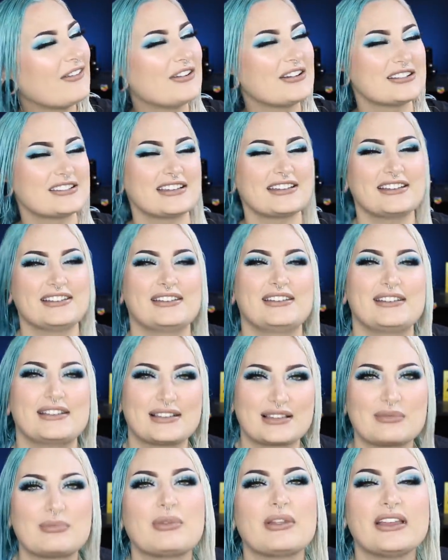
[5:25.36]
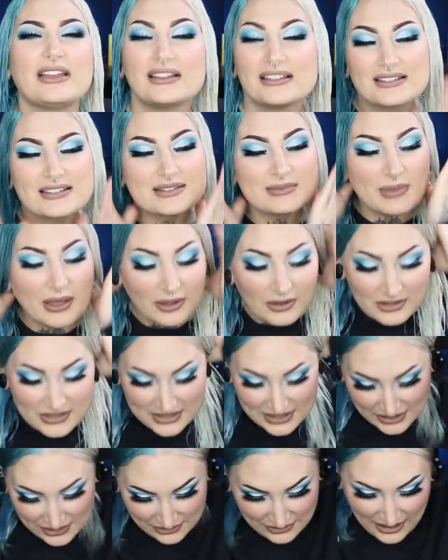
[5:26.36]
I wish I could explain smells
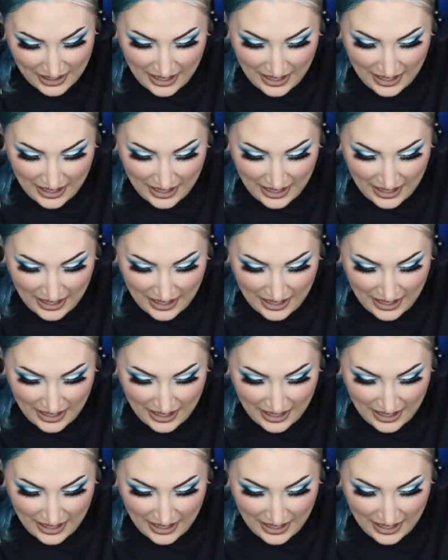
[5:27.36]
to you